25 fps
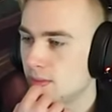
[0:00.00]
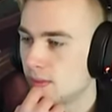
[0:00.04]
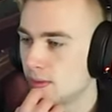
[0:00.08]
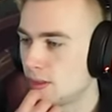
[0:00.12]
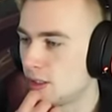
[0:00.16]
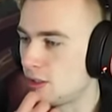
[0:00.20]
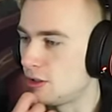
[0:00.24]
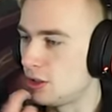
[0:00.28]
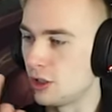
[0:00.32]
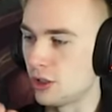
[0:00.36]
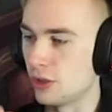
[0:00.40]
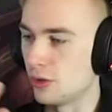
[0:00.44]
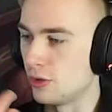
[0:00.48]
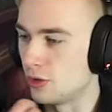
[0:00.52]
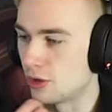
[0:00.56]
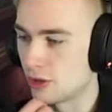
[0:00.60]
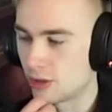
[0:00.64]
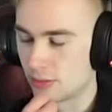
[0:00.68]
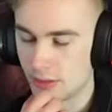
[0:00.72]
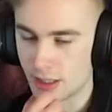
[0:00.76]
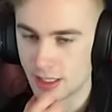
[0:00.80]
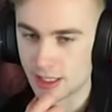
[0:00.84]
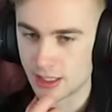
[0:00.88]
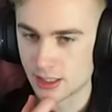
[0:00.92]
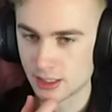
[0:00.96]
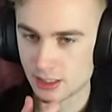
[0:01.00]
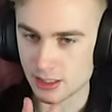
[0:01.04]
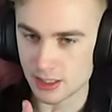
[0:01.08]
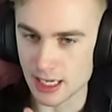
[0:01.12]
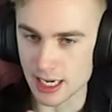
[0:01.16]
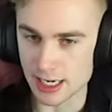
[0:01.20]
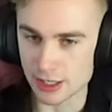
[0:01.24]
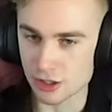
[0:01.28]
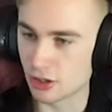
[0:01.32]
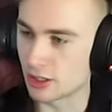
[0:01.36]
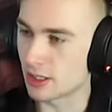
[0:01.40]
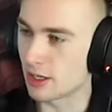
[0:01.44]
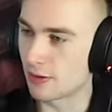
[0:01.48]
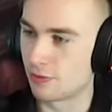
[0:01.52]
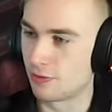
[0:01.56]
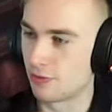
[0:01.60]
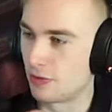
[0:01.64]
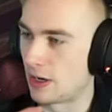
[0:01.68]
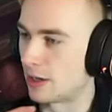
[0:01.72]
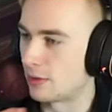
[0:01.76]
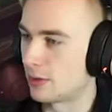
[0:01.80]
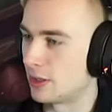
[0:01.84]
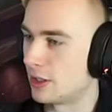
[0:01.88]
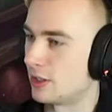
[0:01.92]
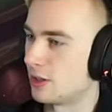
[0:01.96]
This is huge. Like, this is actually a
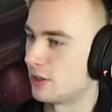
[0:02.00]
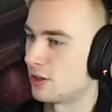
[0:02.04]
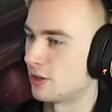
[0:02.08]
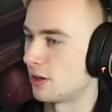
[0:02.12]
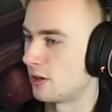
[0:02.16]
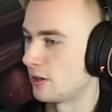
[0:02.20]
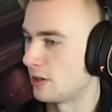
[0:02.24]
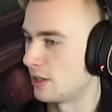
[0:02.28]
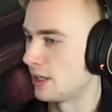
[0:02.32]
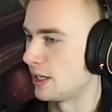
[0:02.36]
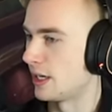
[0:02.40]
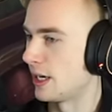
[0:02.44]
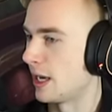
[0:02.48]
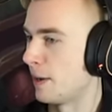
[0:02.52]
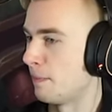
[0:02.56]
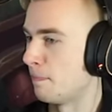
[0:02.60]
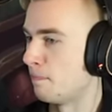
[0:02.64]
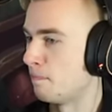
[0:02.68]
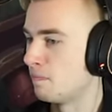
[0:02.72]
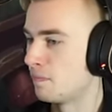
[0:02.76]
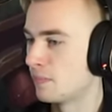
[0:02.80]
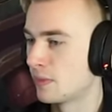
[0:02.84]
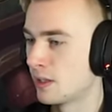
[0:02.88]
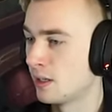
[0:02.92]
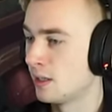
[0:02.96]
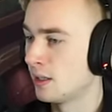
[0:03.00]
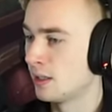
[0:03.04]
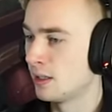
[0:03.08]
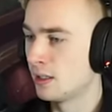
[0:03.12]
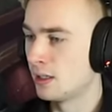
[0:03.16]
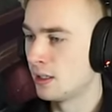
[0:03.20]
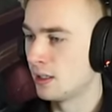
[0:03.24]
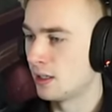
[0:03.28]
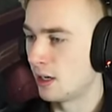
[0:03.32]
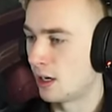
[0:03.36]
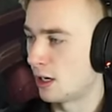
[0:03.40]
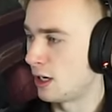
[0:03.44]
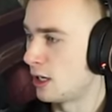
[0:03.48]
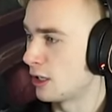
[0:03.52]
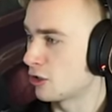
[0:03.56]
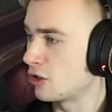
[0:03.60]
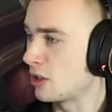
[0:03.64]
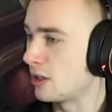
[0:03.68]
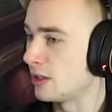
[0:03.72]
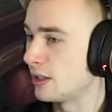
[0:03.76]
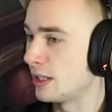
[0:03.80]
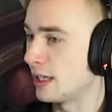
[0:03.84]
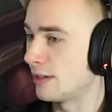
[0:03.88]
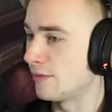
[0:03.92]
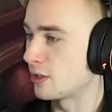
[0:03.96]
very good start to the game.
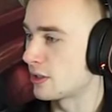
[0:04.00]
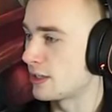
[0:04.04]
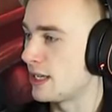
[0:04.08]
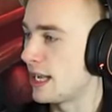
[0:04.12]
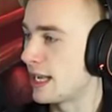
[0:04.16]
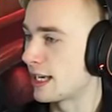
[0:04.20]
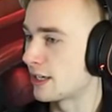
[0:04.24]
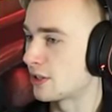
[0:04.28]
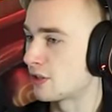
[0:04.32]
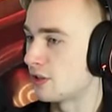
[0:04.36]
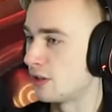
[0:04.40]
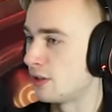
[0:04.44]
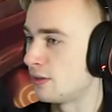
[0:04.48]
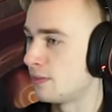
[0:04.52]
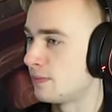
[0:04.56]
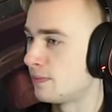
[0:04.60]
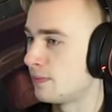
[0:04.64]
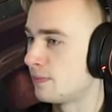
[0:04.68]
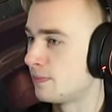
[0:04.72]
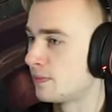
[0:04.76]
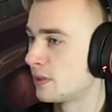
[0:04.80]
Akshan levels next turn.